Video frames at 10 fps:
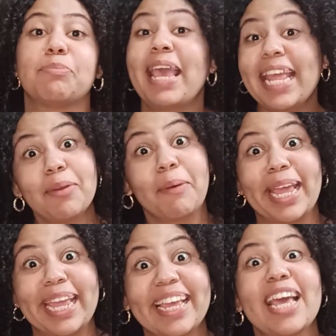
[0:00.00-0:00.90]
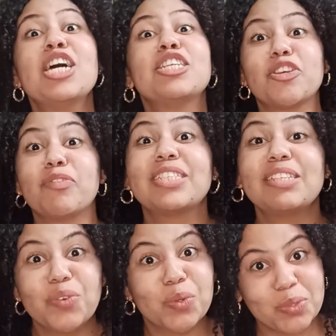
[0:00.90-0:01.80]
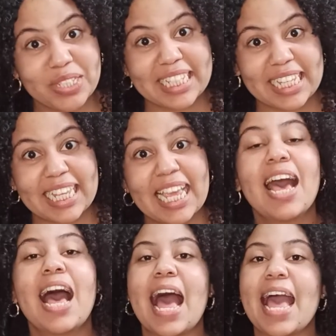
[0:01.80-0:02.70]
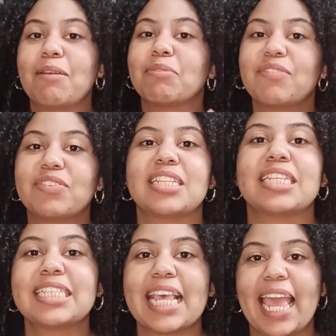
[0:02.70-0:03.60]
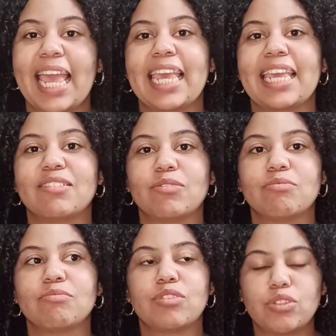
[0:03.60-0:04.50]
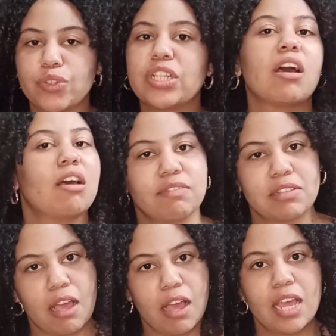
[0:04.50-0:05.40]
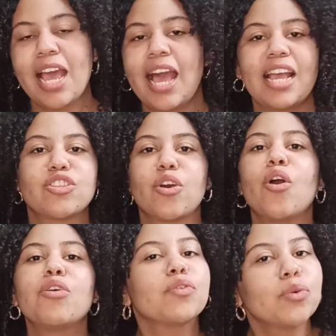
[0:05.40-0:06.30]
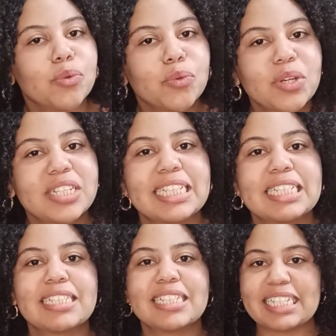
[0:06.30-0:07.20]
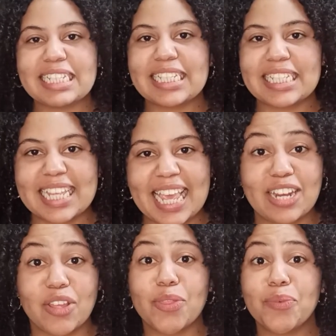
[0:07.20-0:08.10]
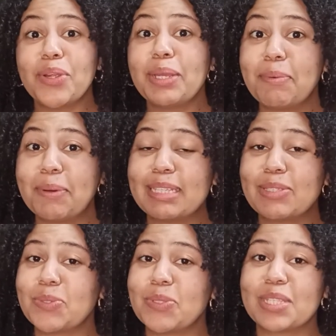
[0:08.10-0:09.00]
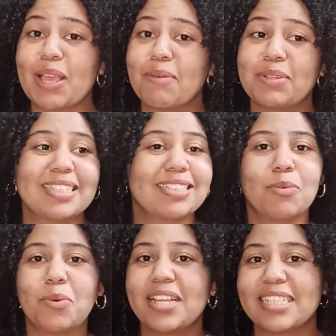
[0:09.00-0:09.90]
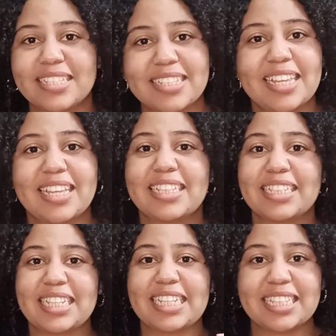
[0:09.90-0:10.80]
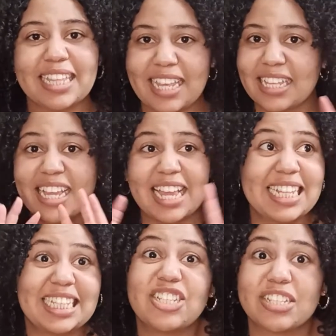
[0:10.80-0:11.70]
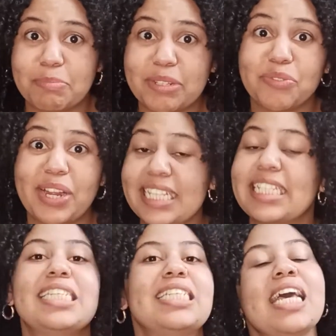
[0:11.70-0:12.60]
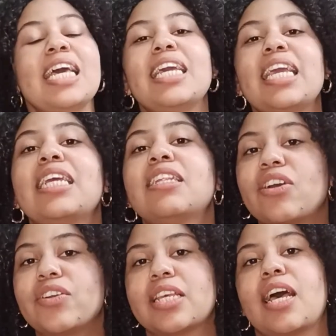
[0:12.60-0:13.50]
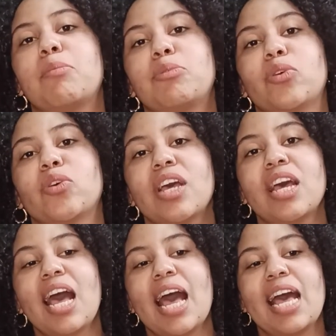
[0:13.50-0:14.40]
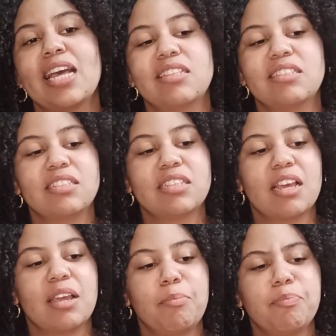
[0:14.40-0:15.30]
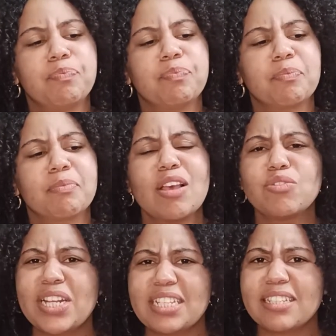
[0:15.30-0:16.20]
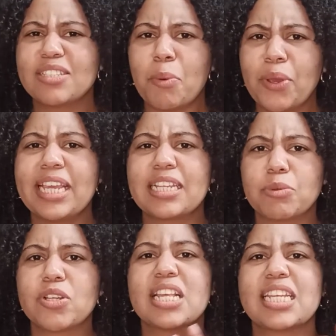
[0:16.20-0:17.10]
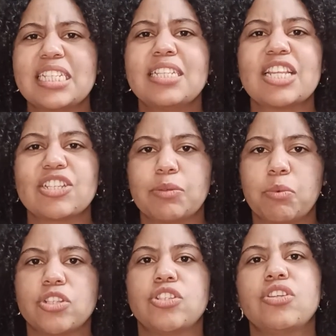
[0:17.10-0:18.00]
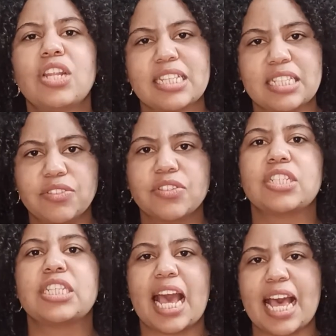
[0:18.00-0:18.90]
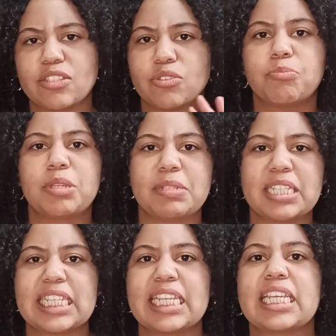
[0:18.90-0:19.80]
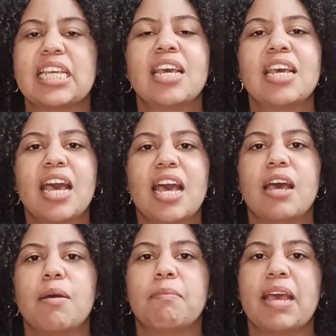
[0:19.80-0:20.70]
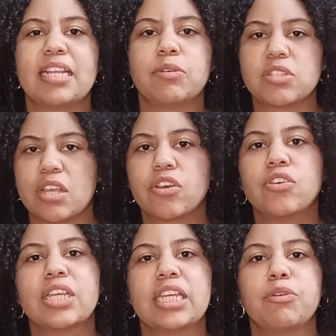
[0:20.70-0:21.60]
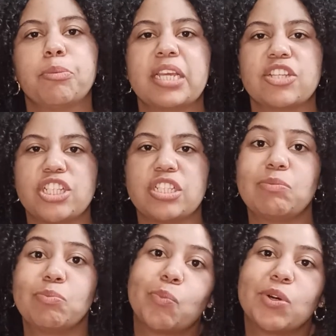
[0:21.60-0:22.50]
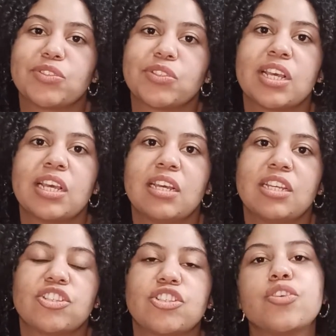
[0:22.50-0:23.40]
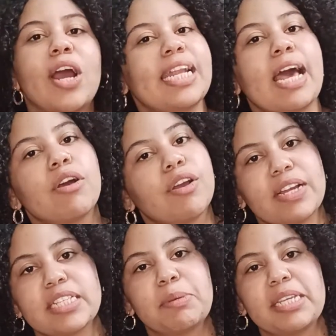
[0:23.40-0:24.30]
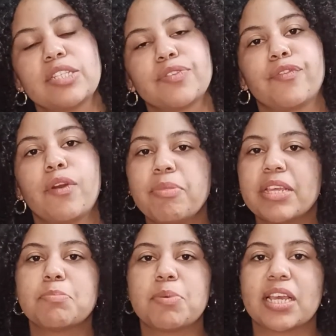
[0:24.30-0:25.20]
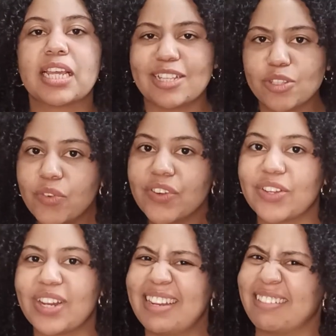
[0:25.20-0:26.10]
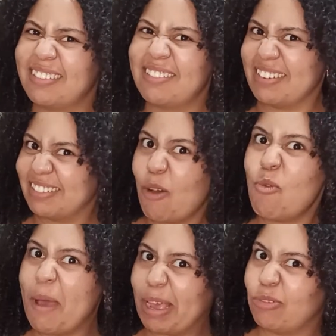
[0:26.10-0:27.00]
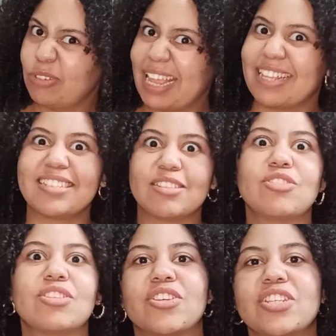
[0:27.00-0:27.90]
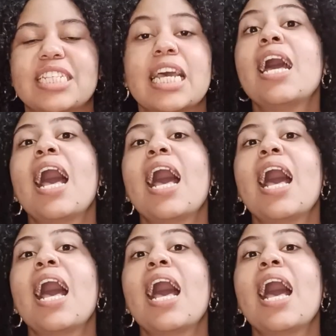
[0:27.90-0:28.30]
But anyway, so for difficulty, I am giving this a 3.5 star, and so overall this dish is getting a 3.2 star, which is the worst this like a dish has been rated in her entire book. And I was really disappointed, because I did actually watch, you know, that series she had on BBC, and it was her Cook, Eat, Repeat, and she was just trying out her recipes from this book, and I saw it online and I was like, oh my goodness, this looks so good.